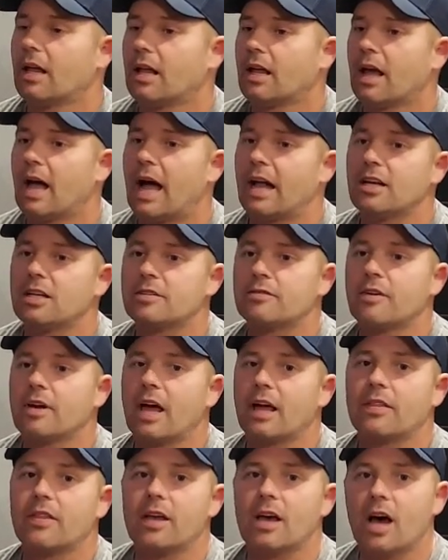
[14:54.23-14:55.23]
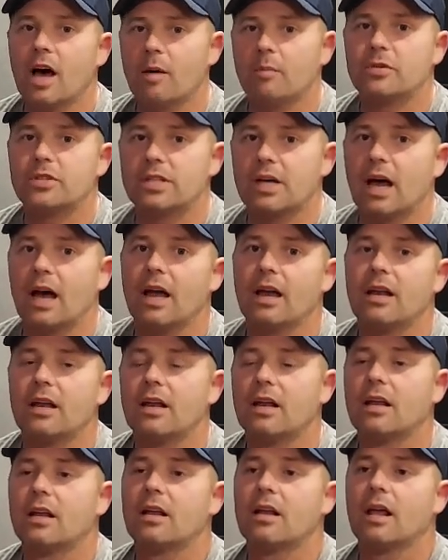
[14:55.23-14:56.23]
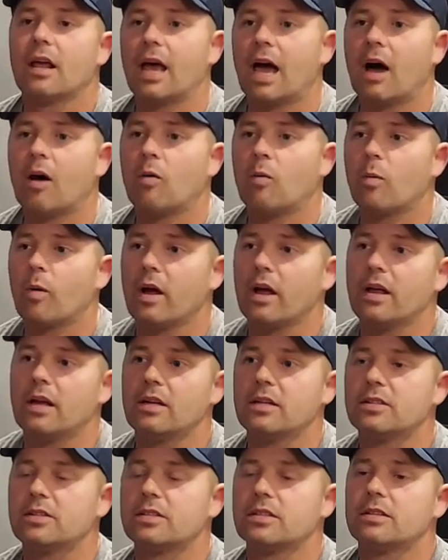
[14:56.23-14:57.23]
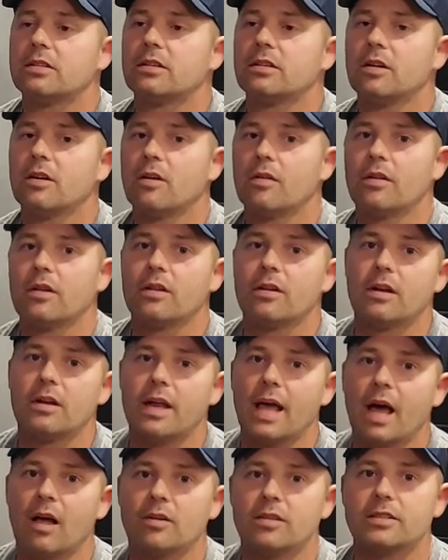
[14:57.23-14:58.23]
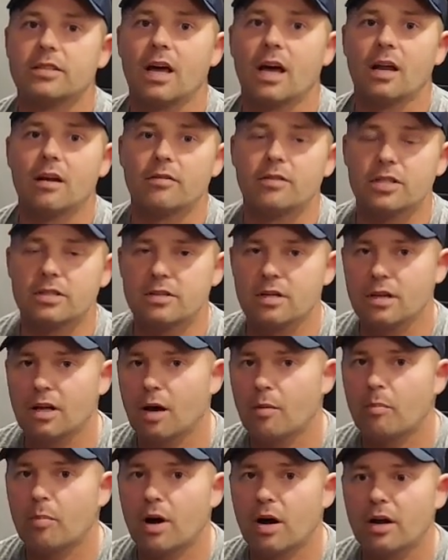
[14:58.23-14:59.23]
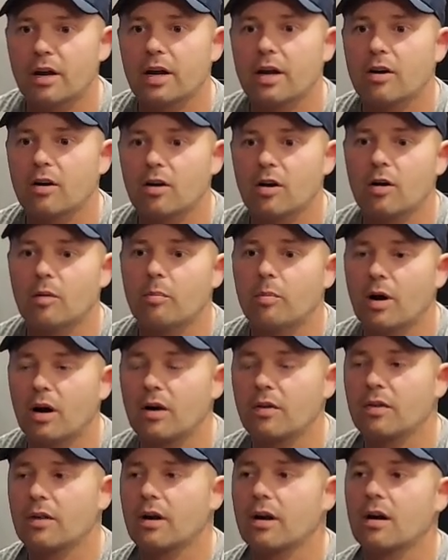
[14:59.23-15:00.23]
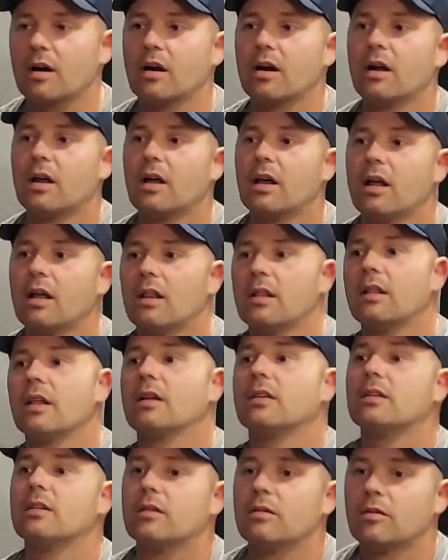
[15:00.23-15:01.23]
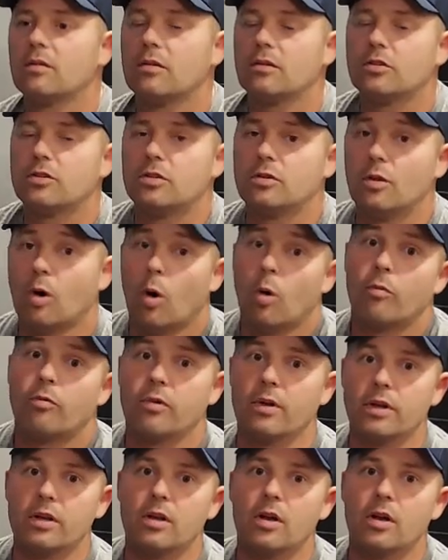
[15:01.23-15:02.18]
I just feel like the upside outweighs, you know, the downside of just a bug here or a bug there that hopefully, you